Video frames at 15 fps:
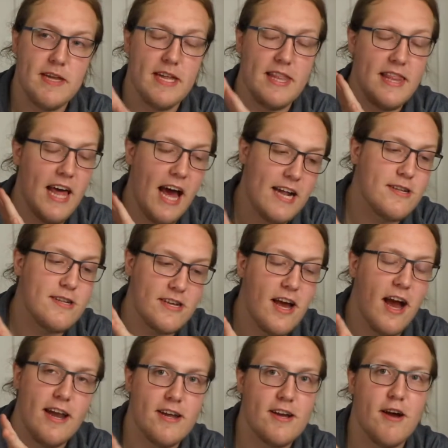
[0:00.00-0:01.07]
Like that's the
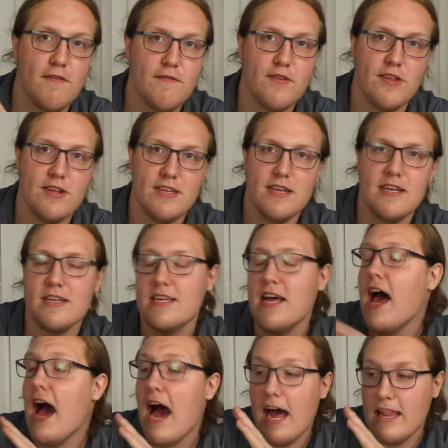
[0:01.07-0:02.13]
kind of cover this is.
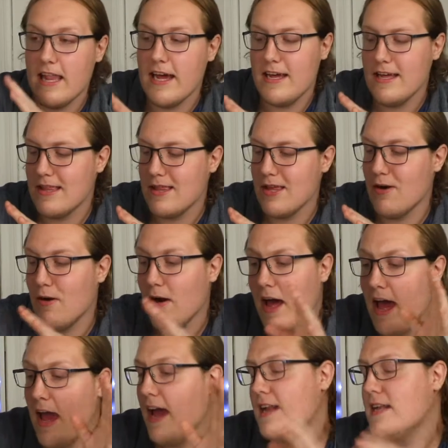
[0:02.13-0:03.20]
I like it though.
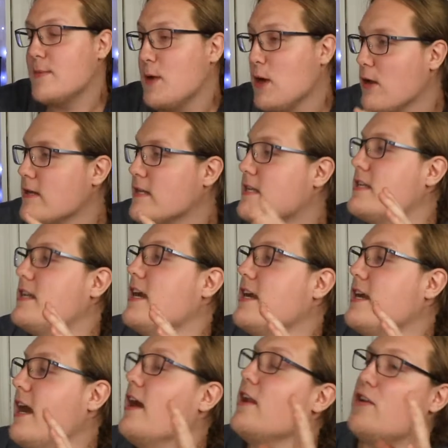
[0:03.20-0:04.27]
And to be honest,
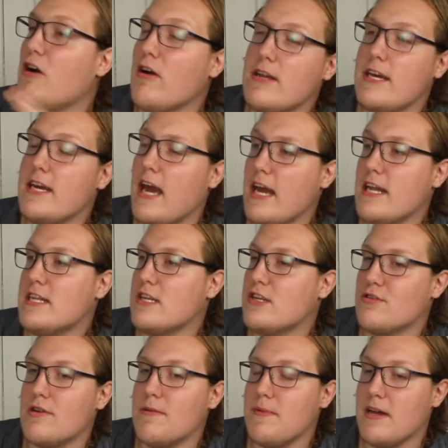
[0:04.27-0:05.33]
like Donny Cates has
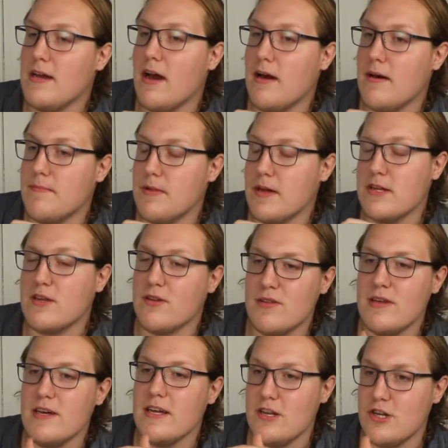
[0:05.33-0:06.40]
sort of become like
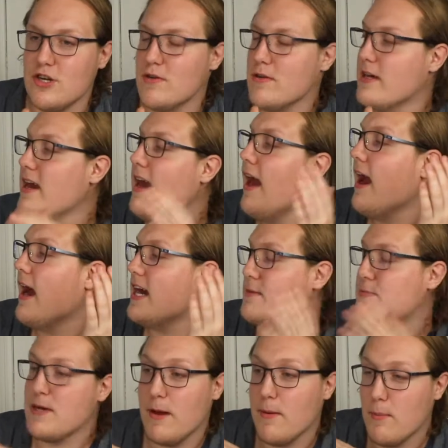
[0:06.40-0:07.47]
slowly and surely has
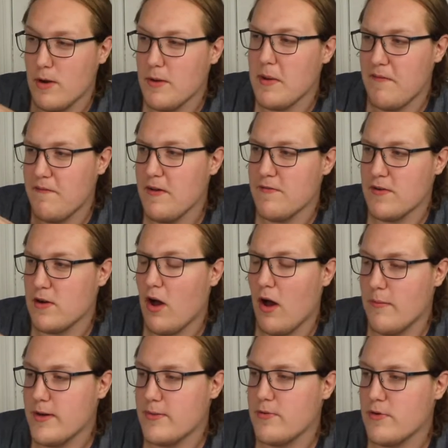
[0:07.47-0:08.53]
become one of my favorite
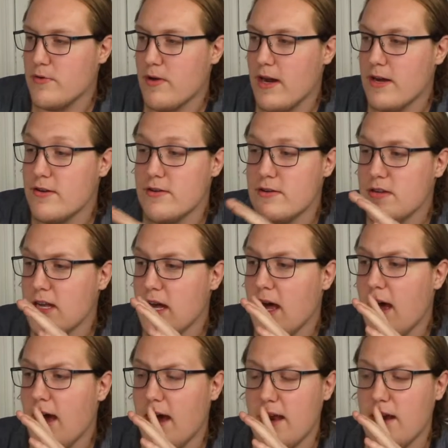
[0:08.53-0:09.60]
comic book writers
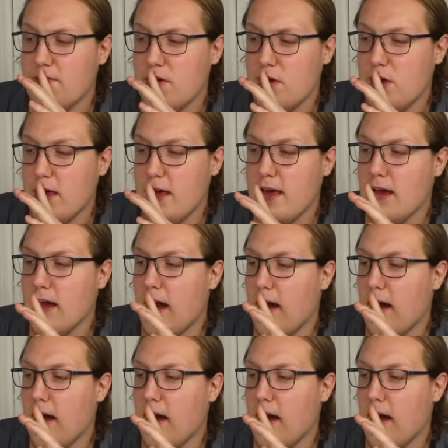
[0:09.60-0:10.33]
and everything.